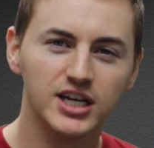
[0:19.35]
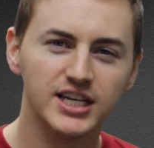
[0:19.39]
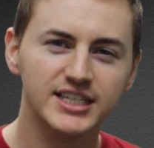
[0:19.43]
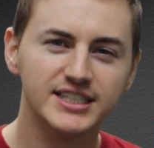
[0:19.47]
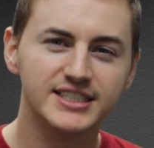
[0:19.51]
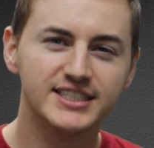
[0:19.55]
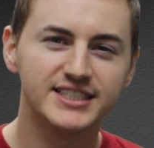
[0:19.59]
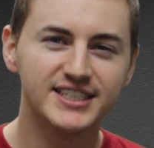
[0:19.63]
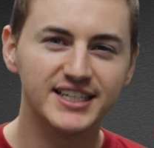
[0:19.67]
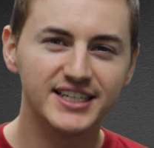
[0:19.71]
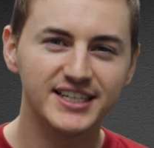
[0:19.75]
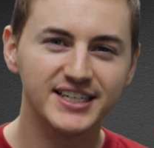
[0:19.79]

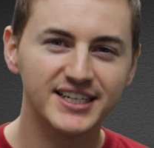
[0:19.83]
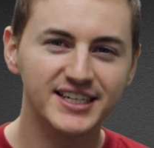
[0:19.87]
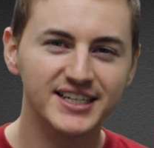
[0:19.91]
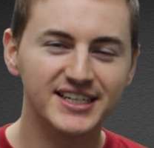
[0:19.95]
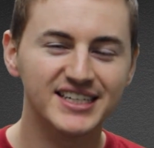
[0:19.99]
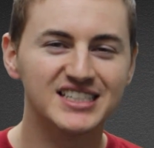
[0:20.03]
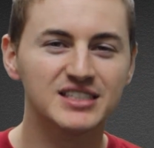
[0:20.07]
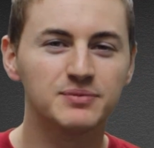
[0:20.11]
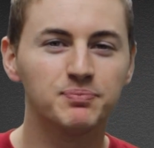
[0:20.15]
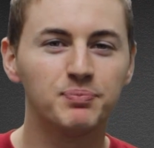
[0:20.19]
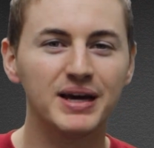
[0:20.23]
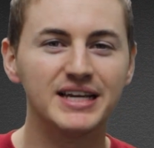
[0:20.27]
Cydia
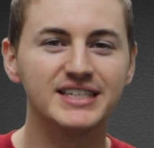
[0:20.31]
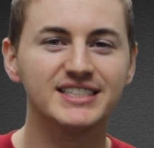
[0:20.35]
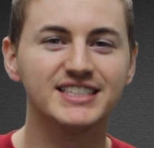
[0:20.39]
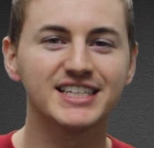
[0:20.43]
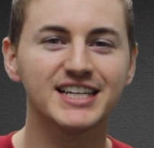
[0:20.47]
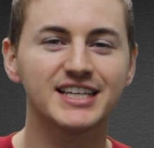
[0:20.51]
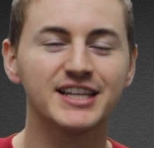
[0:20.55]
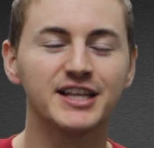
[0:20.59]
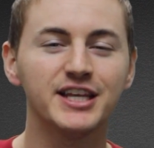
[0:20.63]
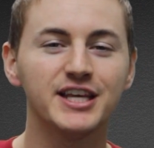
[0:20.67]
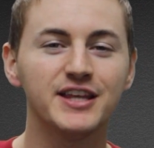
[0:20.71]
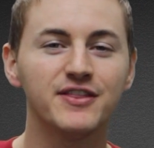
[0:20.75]
is
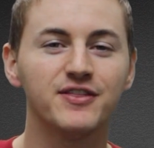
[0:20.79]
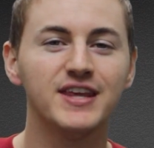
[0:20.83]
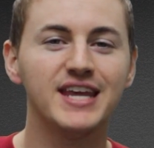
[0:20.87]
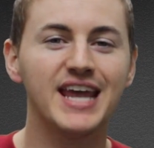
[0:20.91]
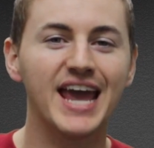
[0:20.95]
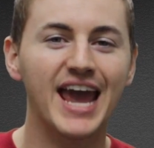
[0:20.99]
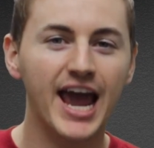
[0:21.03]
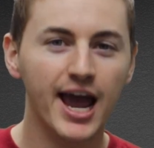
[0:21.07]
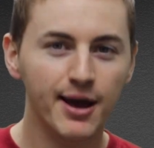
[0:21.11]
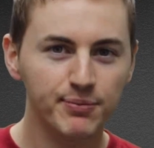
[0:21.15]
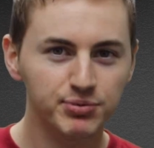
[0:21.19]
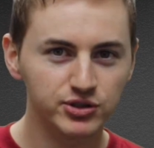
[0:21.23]
basically
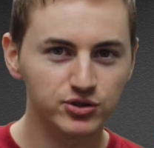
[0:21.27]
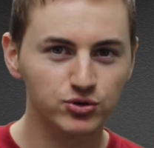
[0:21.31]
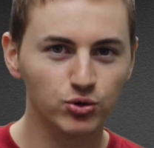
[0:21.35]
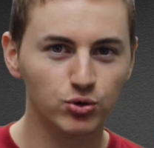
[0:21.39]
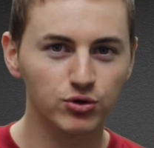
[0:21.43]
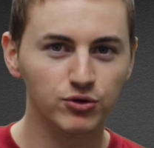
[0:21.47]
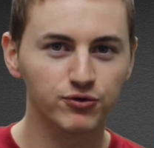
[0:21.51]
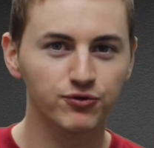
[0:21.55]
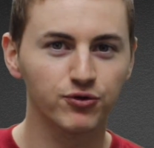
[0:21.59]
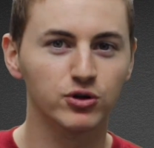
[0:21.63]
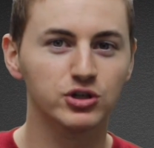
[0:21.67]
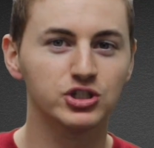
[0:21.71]
the app
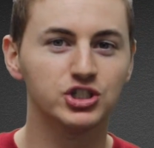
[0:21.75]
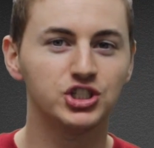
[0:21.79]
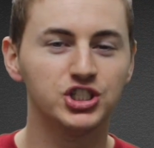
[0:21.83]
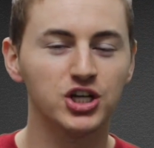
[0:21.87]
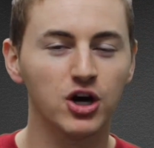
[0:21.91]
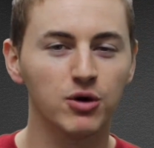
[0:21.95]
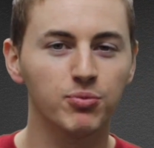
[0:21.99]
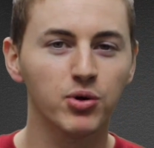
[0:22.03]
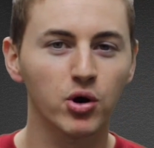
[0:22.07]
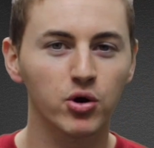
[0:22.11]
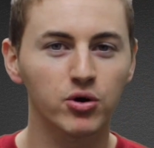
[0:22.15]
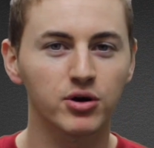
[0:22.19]
store for
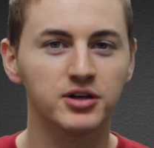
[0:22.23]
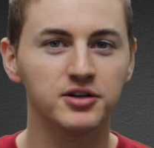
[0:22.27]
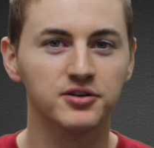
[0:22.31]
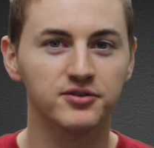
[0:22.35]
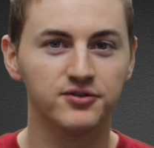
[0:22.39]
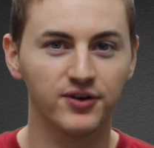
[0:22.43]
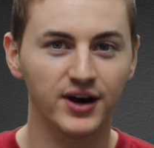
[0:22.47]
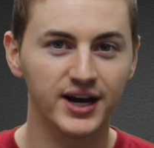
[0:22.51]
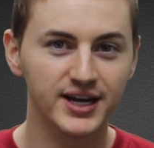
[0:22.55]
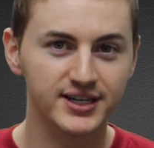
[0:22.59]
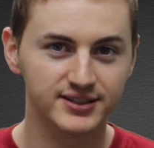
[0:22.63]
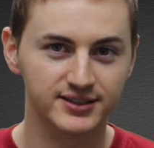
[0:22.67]
jailbroken
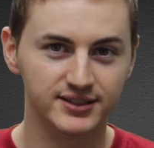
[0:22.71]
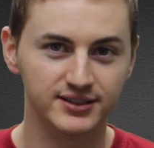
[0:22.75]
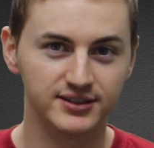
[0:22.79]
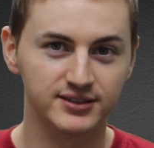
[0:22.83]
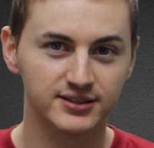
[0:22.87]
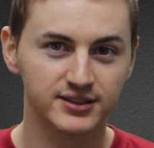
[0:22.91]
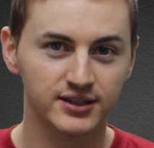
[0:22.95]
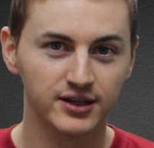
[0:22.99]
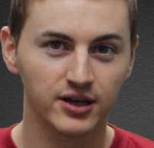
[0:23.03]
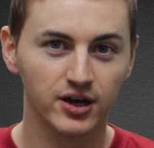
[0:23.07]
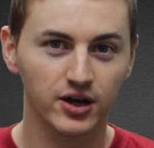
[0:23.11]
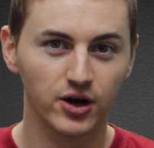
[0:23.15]

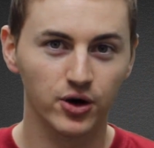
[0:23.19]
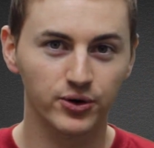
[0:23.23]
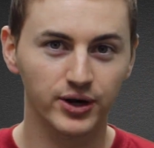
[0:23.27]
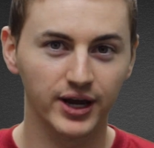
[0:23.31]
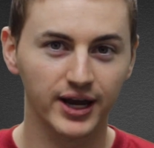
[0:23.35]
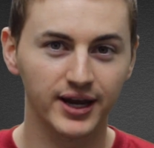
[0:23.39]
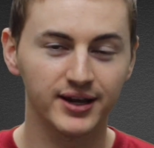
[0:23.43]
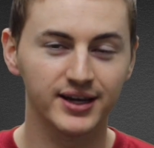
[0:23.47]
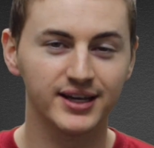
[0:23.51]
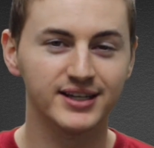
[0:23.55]
devices, okay?